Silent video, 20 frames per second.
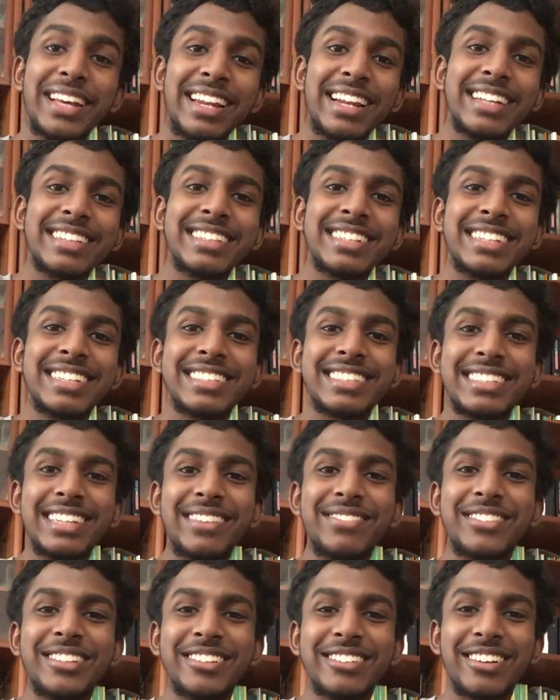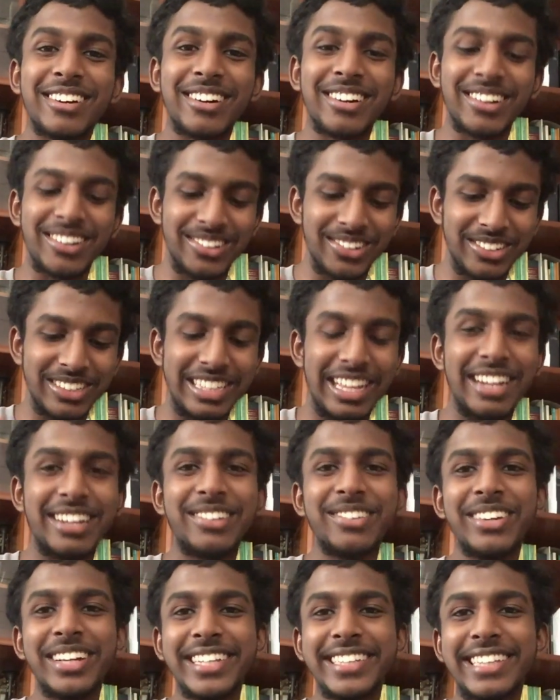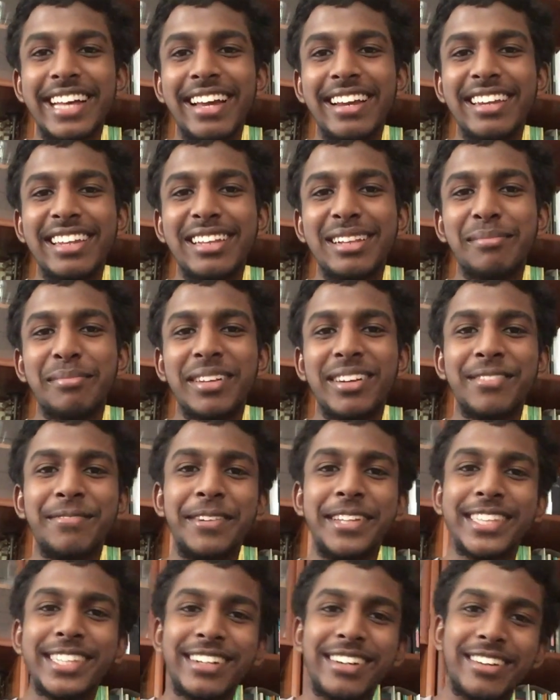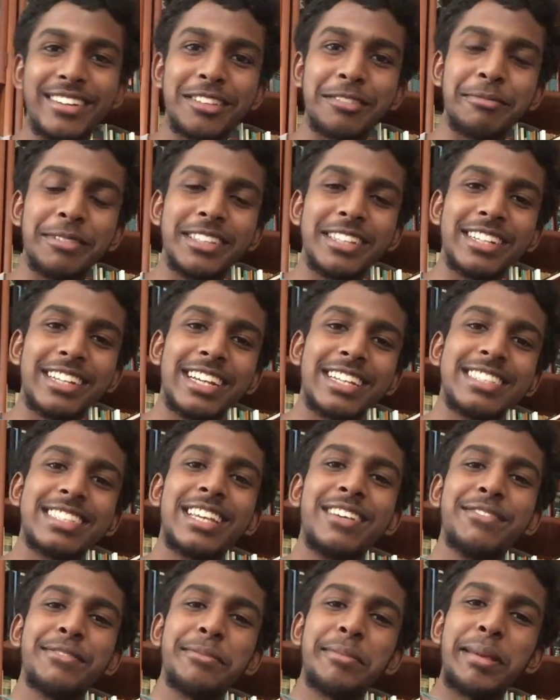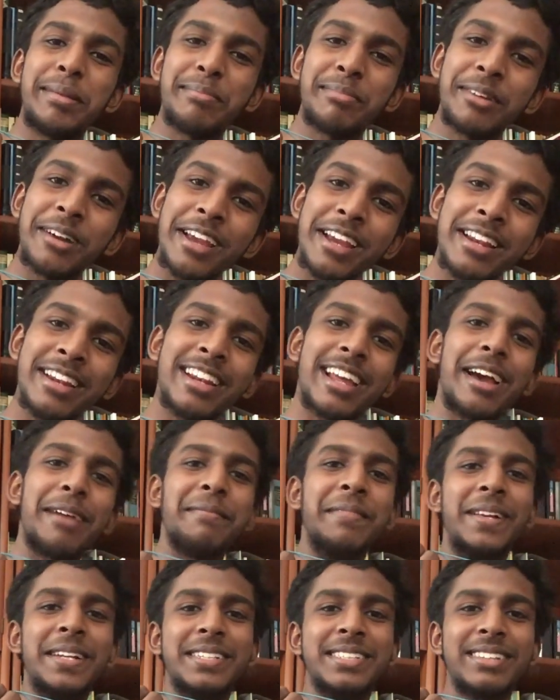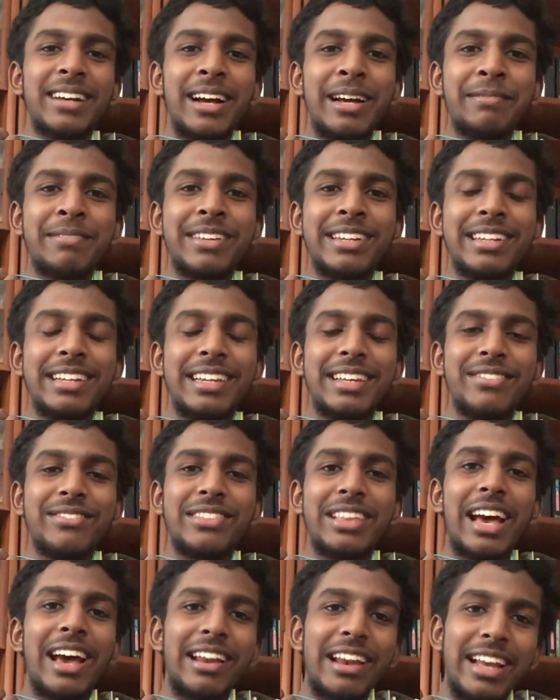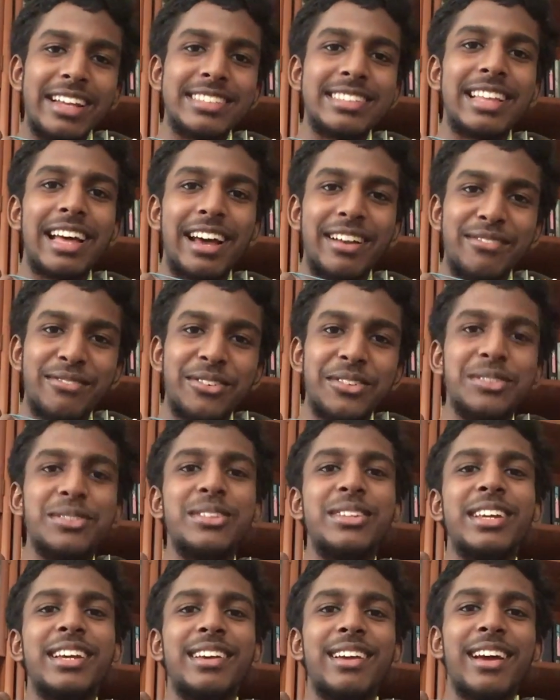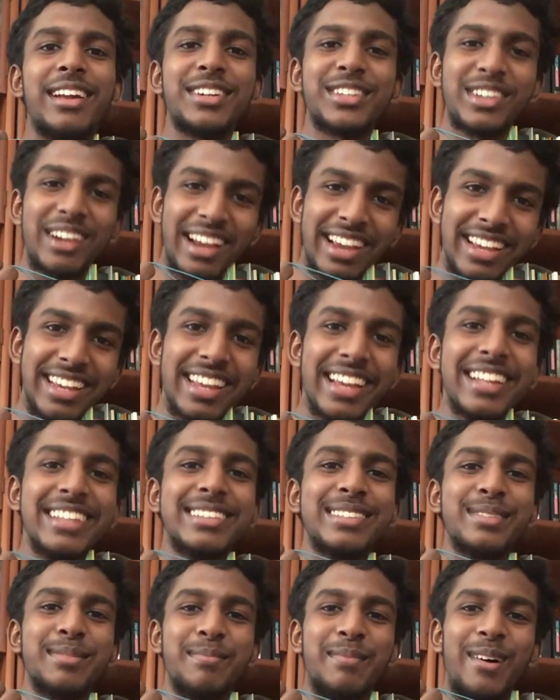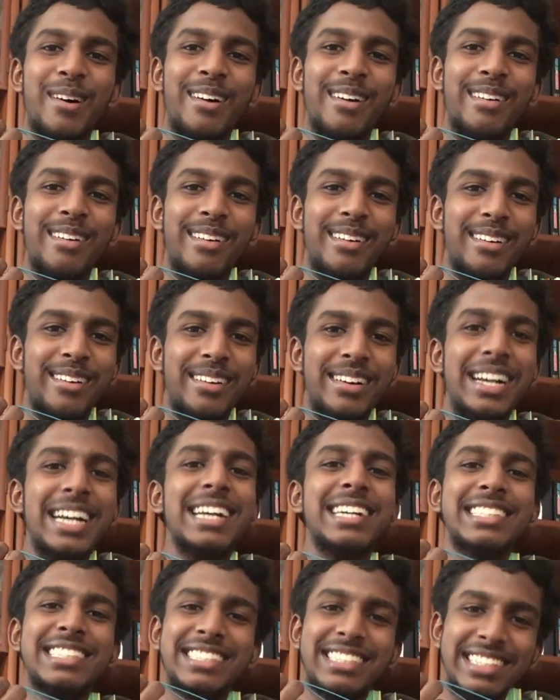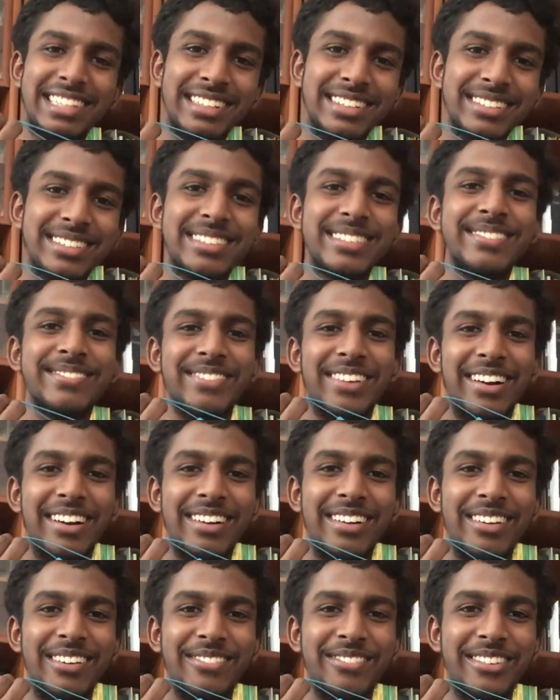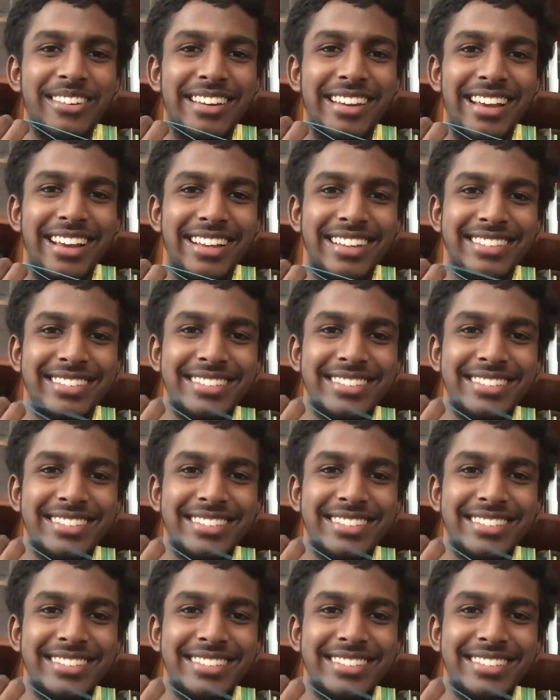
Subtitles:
that, I think it's safe to conclude that doing that little bit of mental arithmetic has given me brain damage. So I'm gonna leave that as that for today and try again tomorrow. See you tomorrow for day